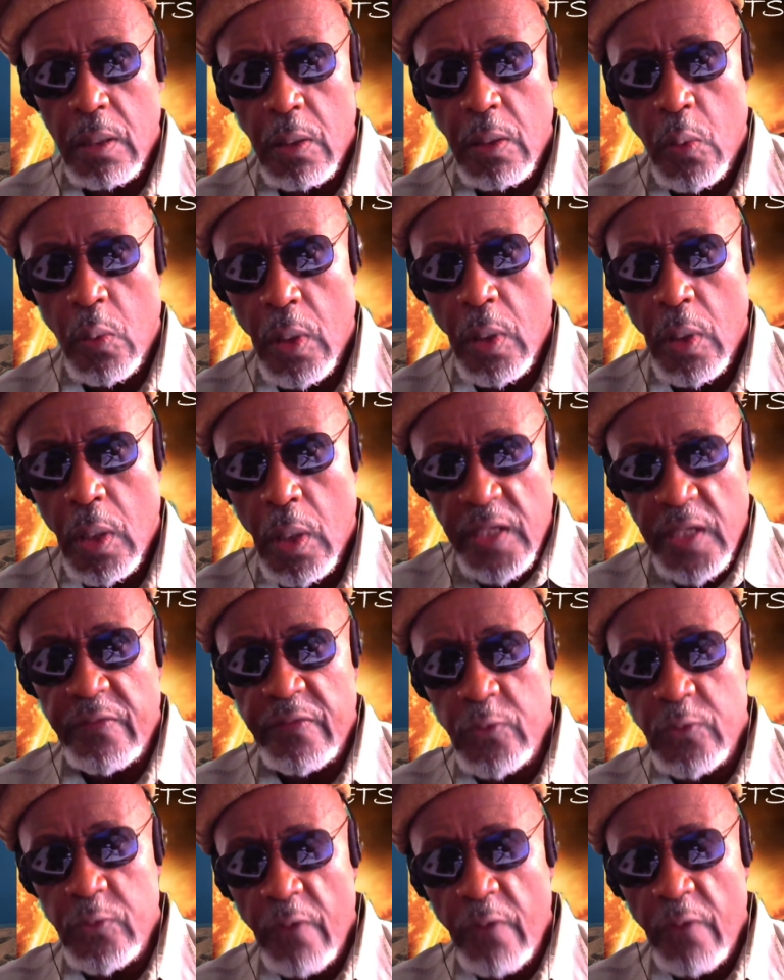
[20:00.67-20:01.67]
living off
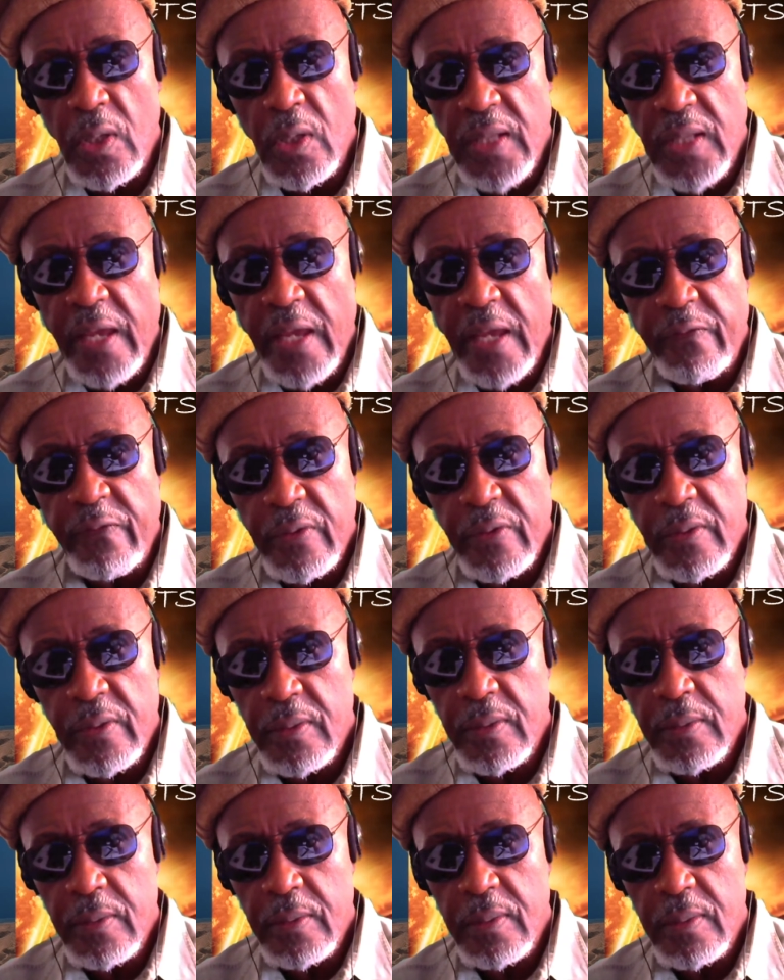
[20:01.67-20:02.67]
your life.
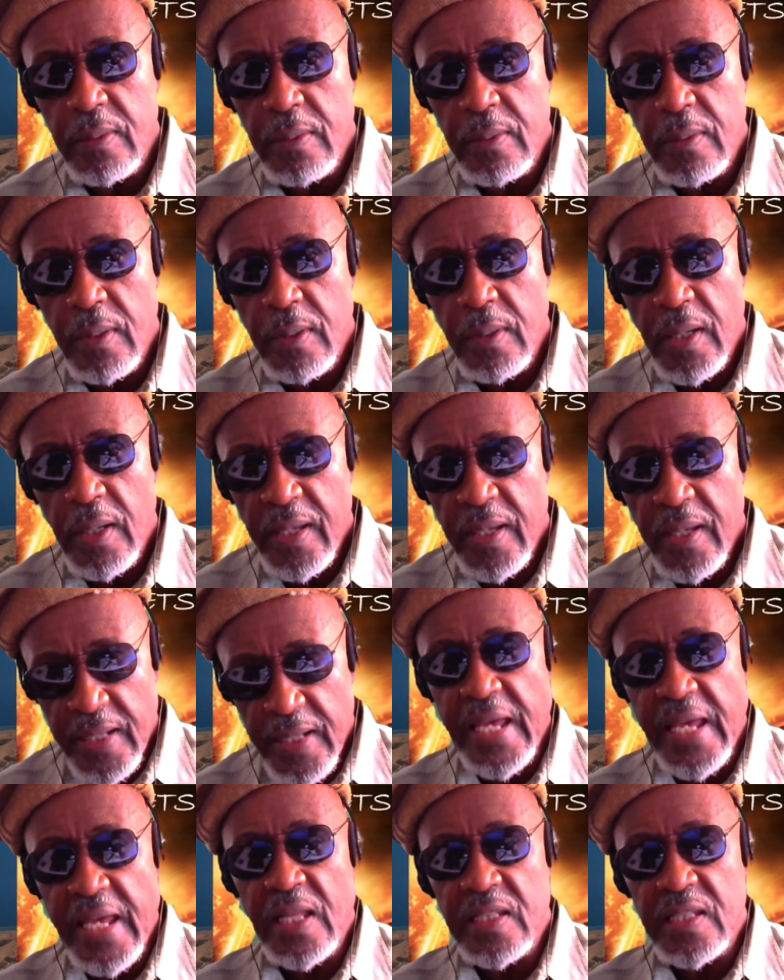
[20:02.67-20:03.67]
They're taking
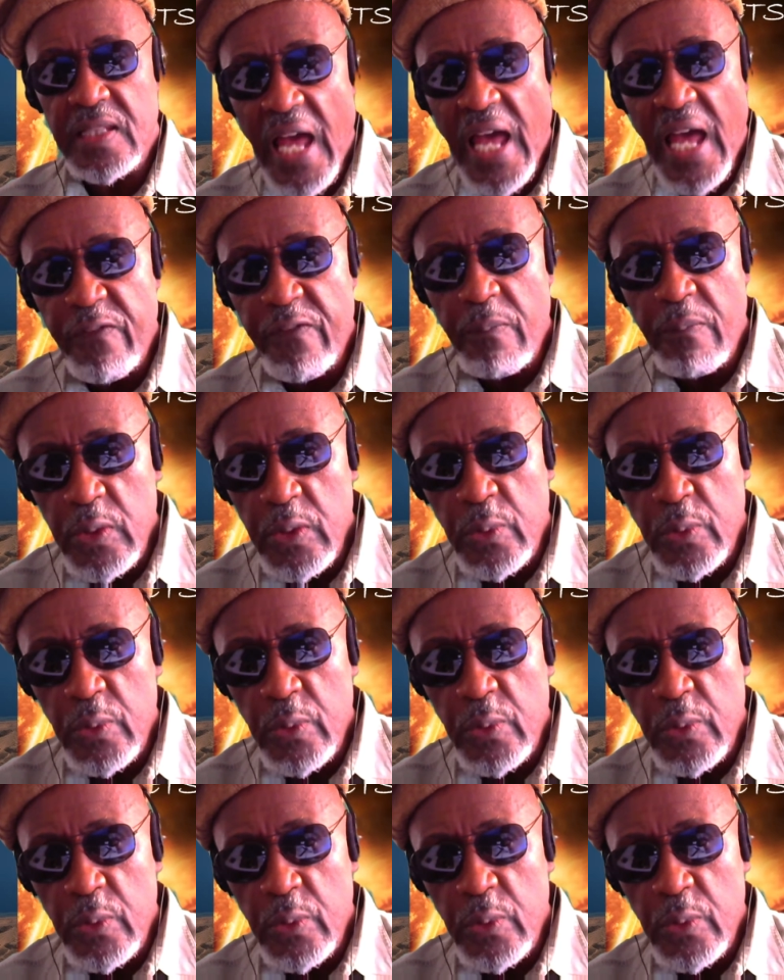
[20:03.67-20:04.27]
life from you